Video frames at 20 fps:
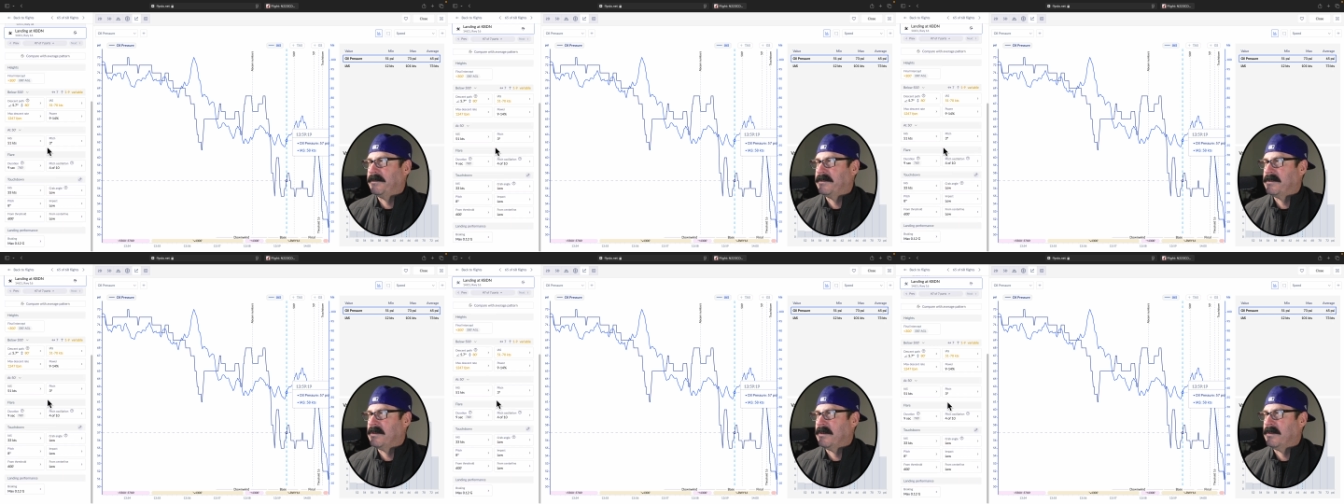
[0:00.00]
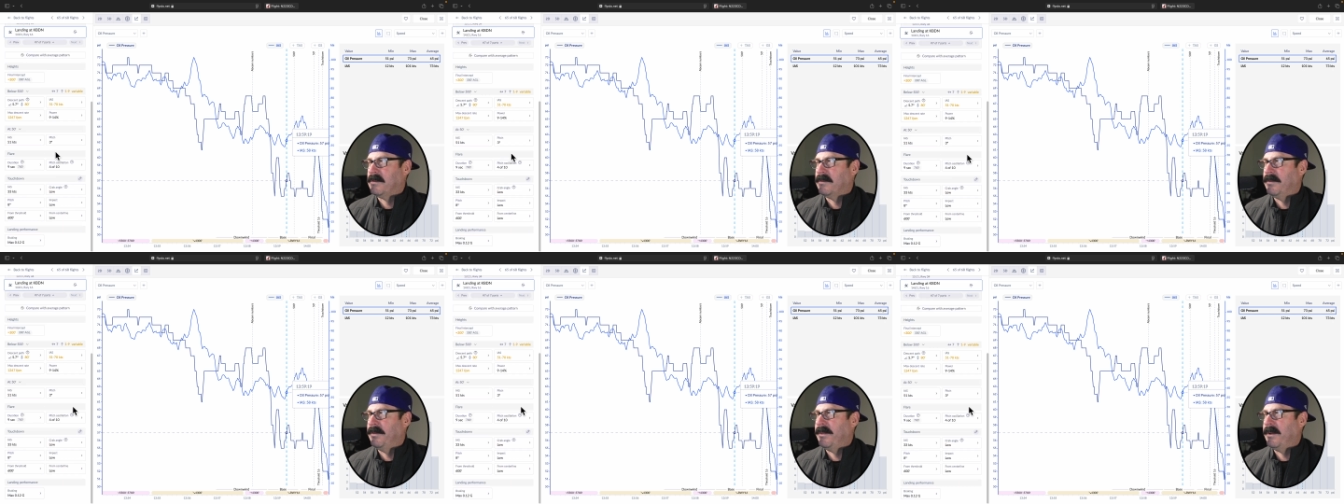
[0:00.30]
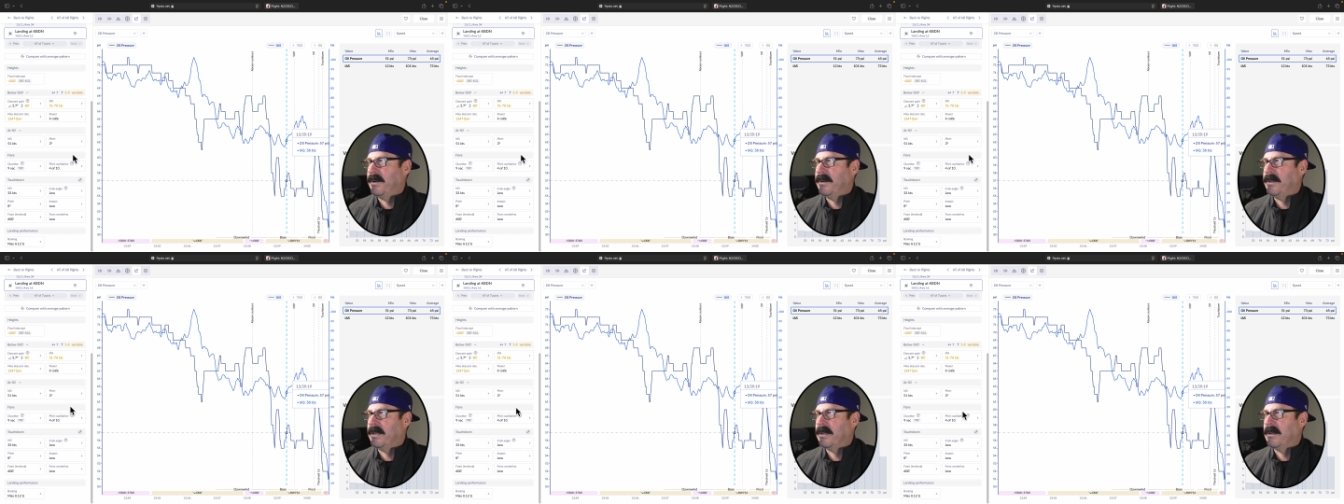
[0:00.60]
So
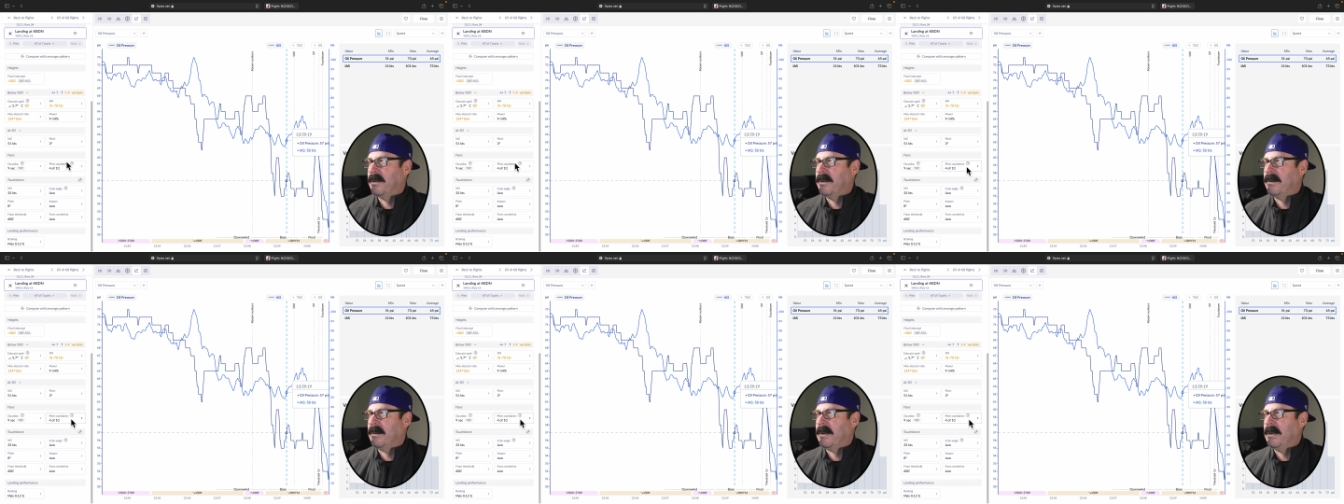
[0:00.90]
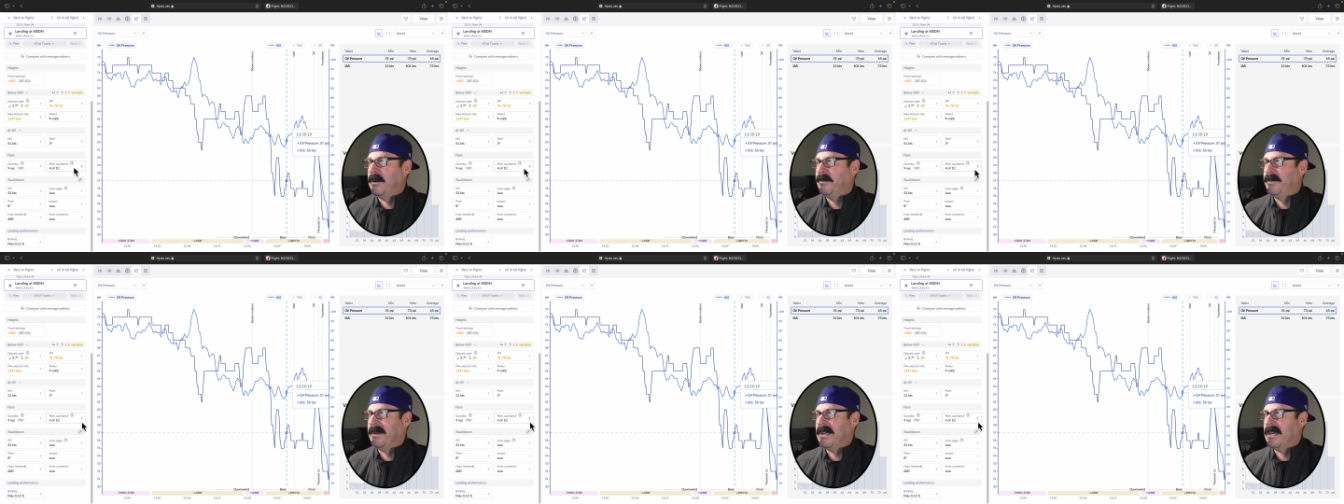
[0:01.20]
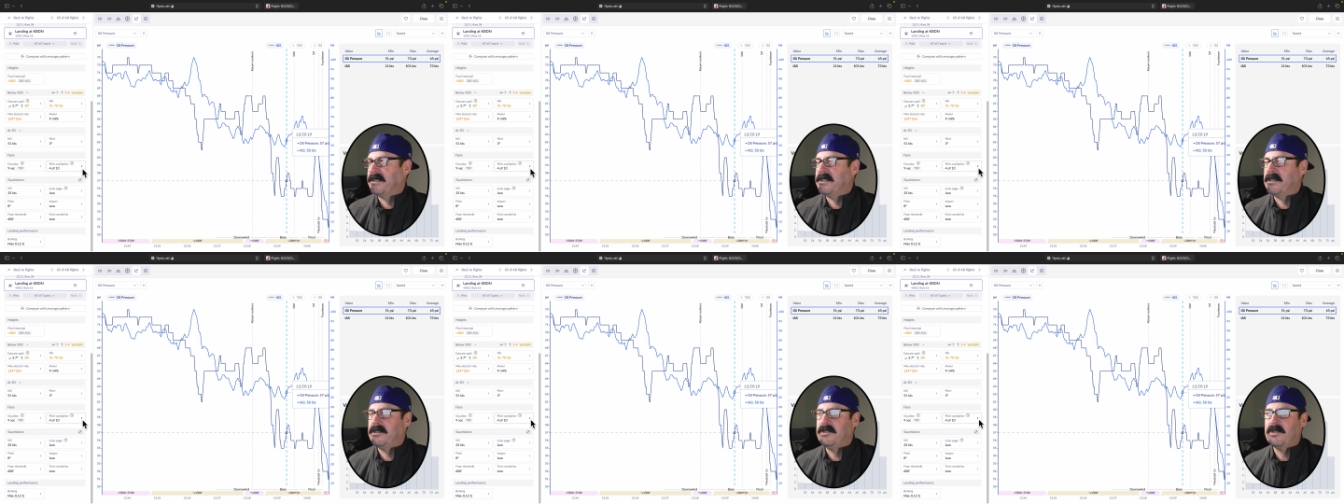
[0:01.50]
there you go. I hope you
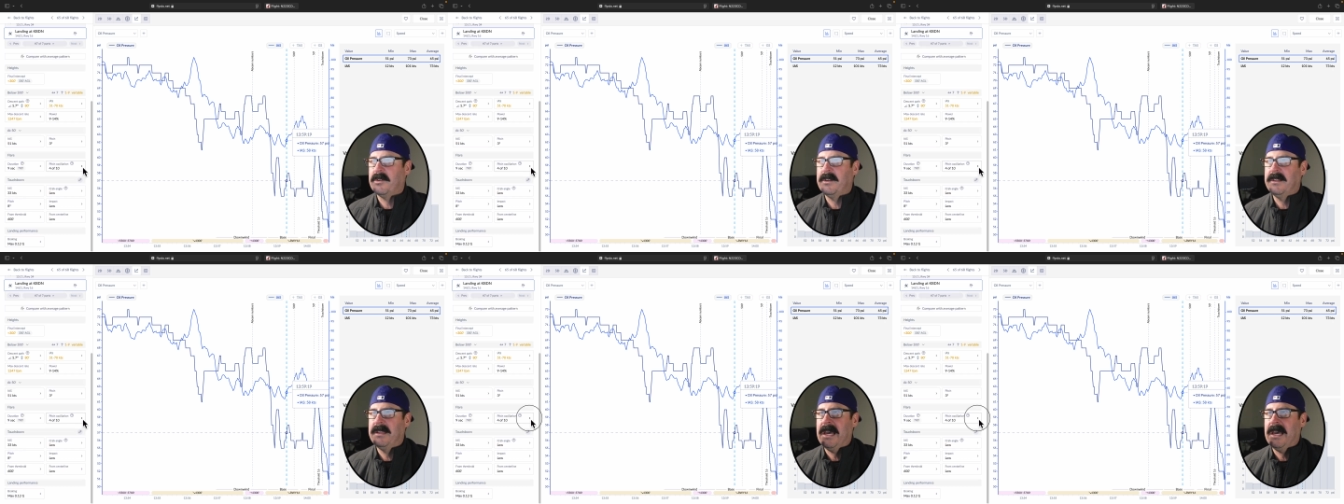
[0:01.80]
guys enjoyed